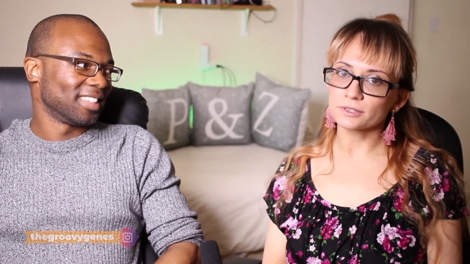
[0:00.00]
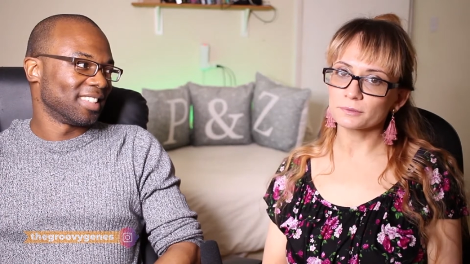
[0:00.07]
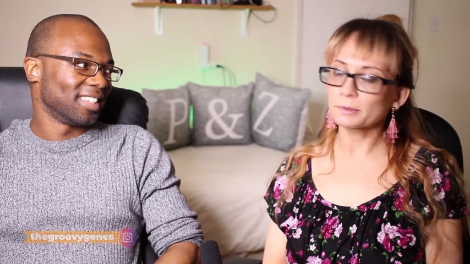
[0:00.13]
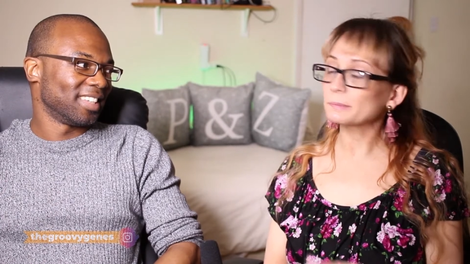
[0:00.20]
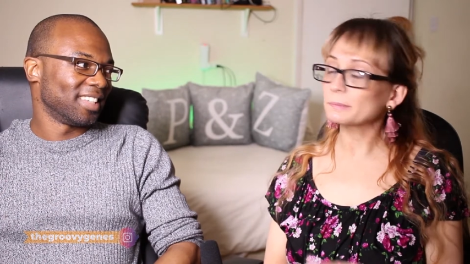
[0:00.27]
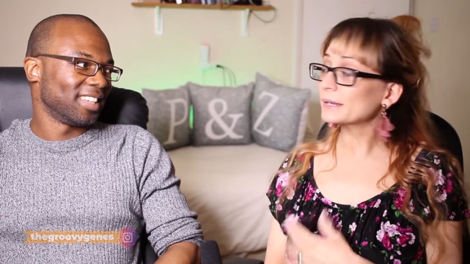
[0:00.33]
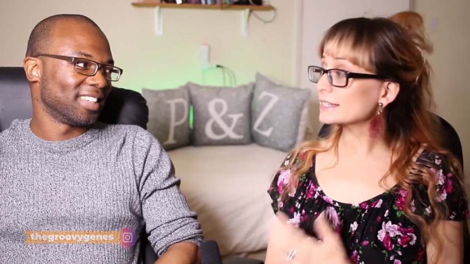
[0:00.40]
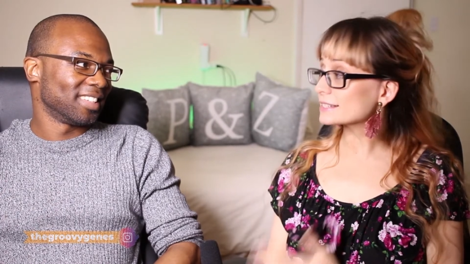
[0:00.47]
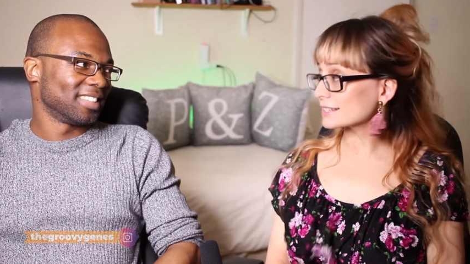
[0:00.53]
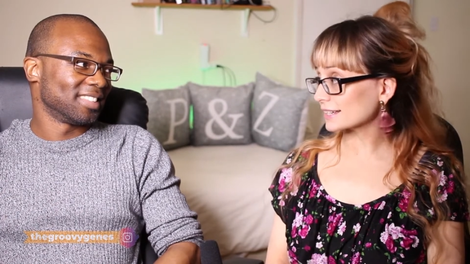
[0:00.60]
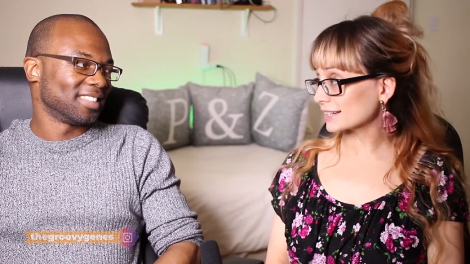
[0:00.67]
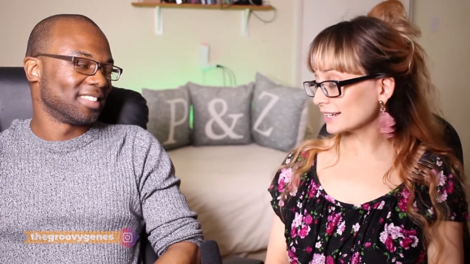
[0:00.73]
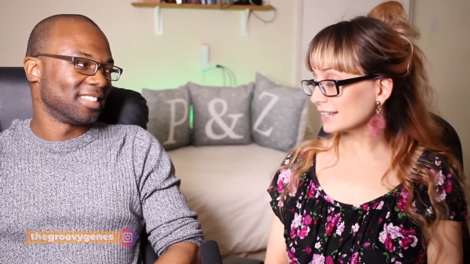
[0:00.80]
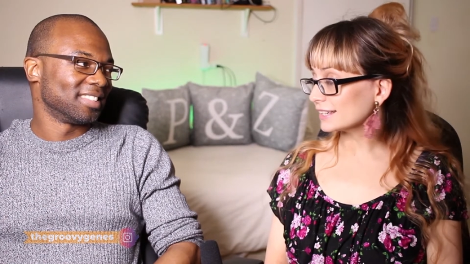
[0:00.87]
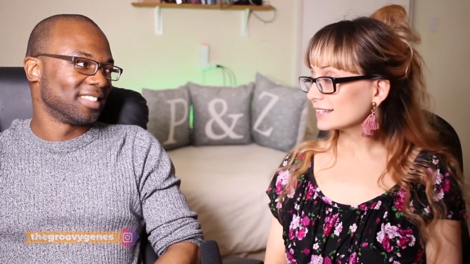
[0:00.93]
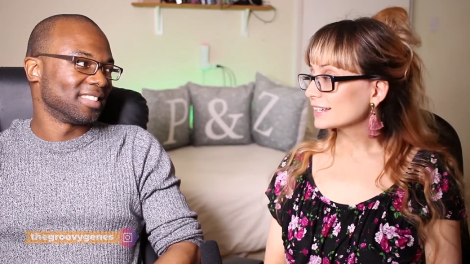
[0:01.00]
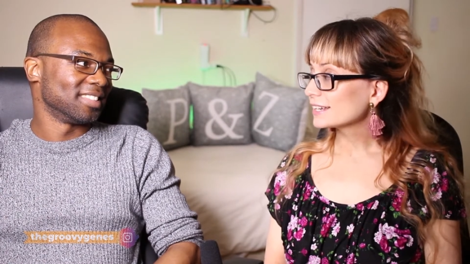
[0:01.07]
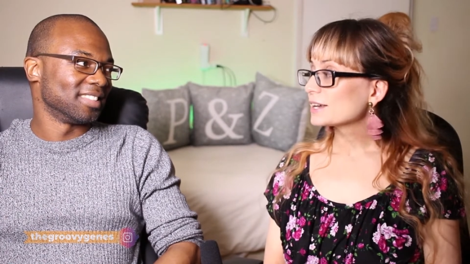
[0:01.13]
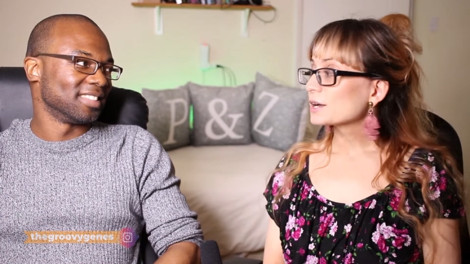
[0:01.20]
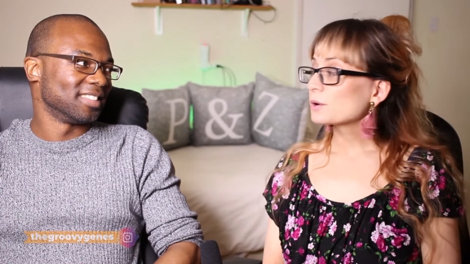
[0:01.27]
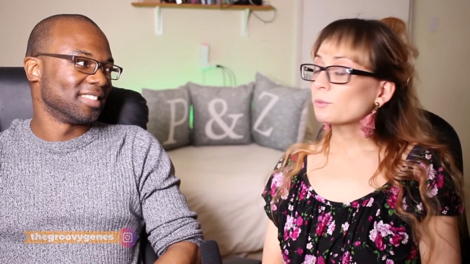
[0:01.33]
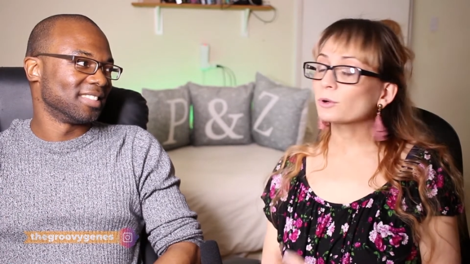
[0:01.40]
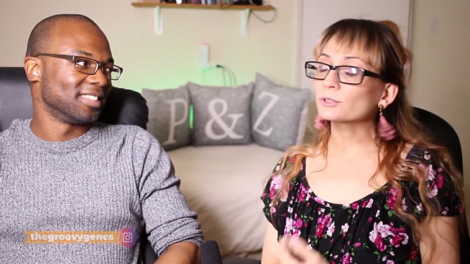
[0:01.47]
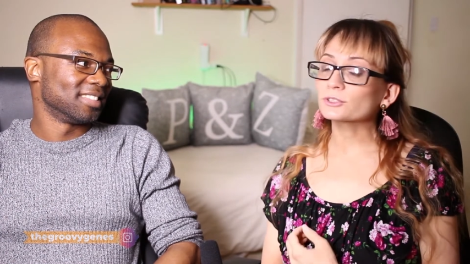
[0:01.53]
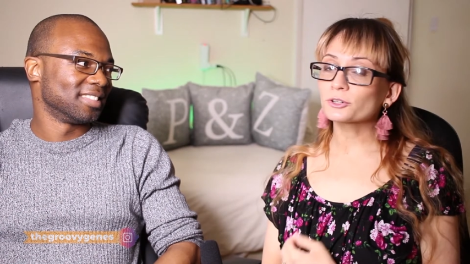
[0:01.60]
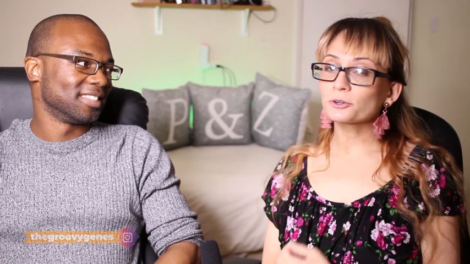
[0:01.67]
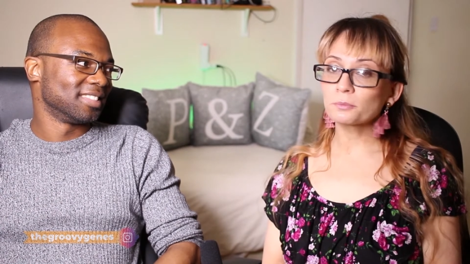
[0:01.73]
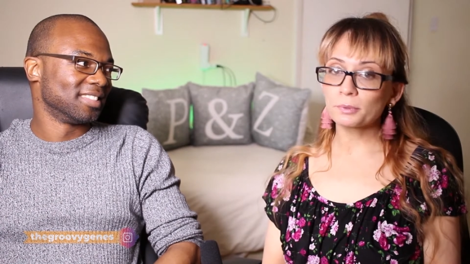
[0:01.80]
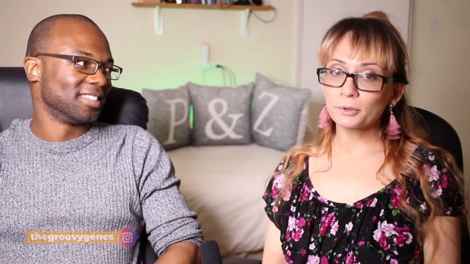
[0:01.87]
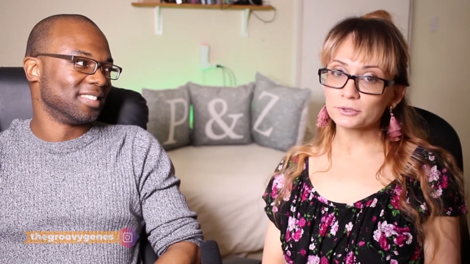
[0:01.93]
Speaker 1: But basically, hmm. what
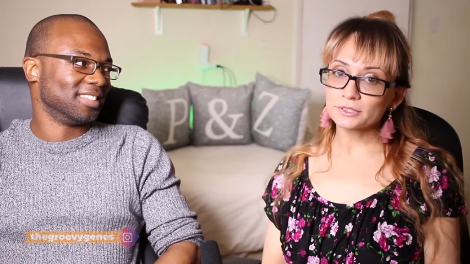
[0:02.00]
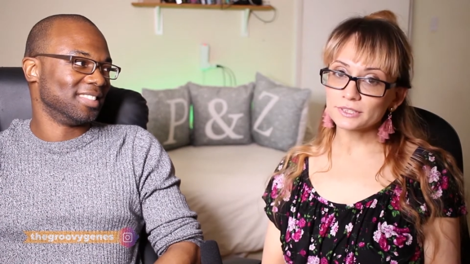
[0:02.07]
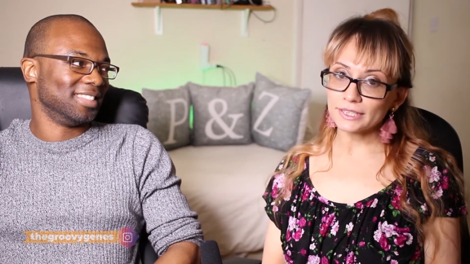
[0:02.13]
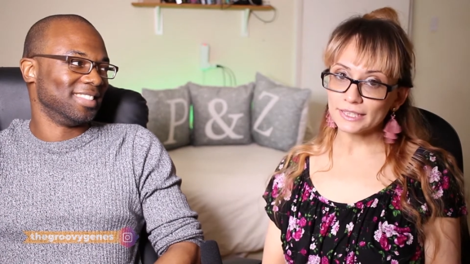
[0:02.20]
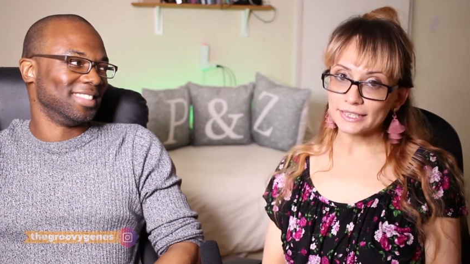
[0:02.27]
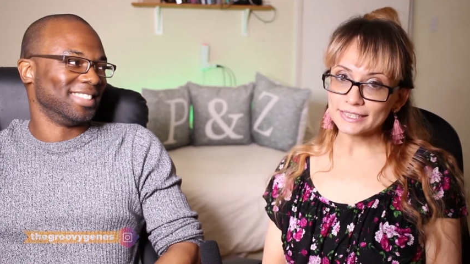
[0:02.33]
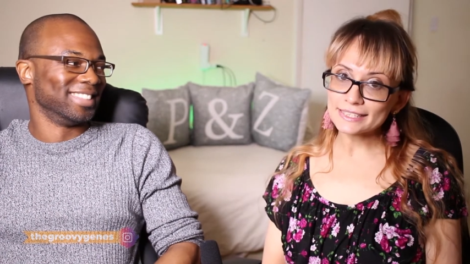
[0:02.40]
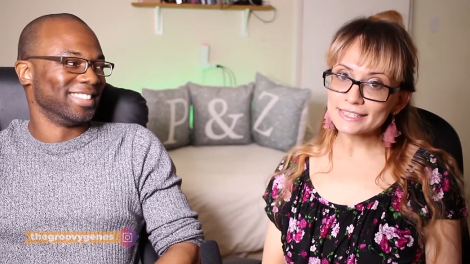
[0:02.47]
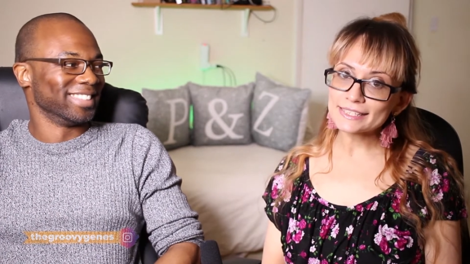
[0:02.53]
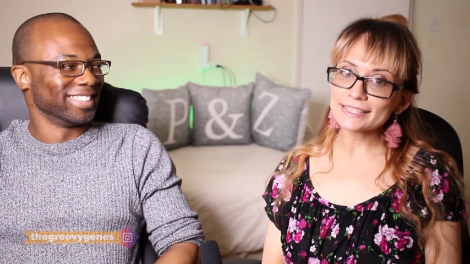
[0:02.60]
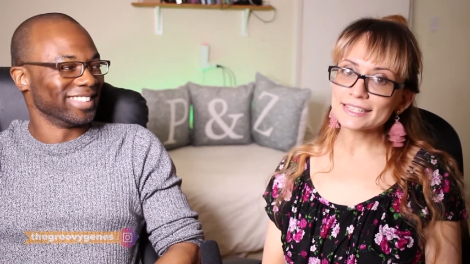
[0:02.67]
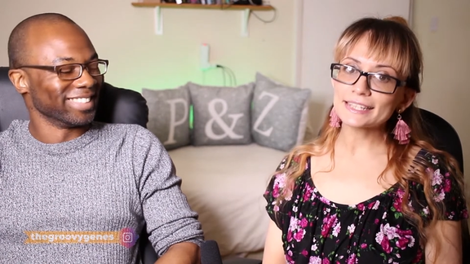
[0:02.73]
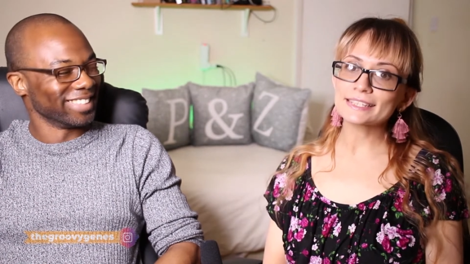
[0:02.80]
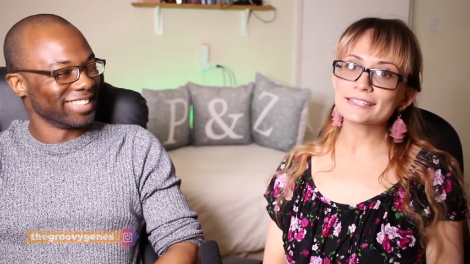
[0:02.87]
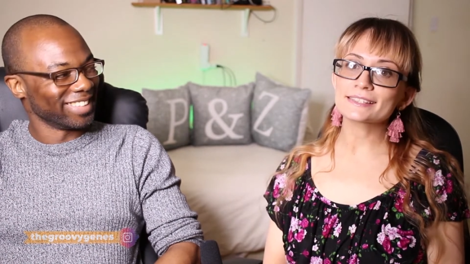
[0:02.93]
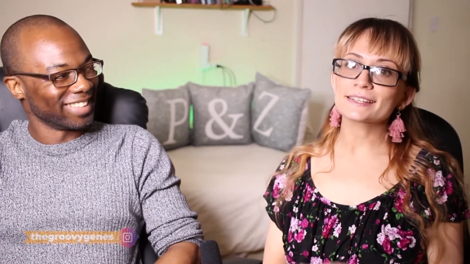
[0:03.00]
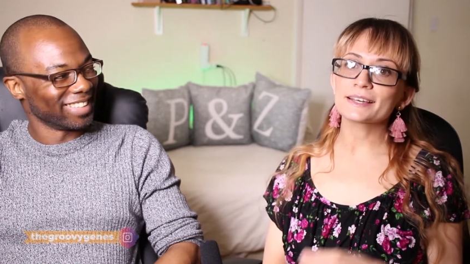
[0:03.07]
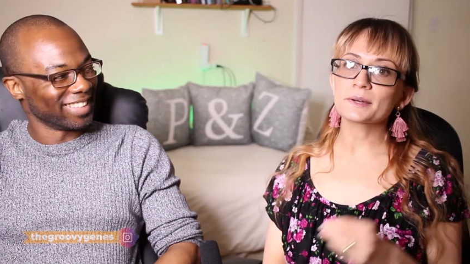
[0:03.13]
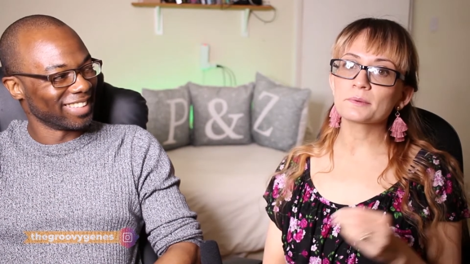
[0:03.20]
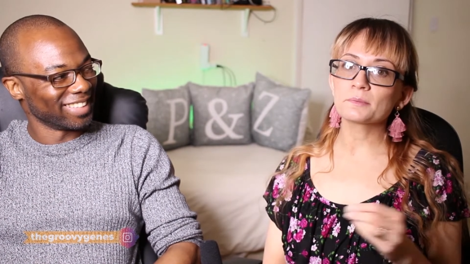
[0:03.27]
compote is, it's um,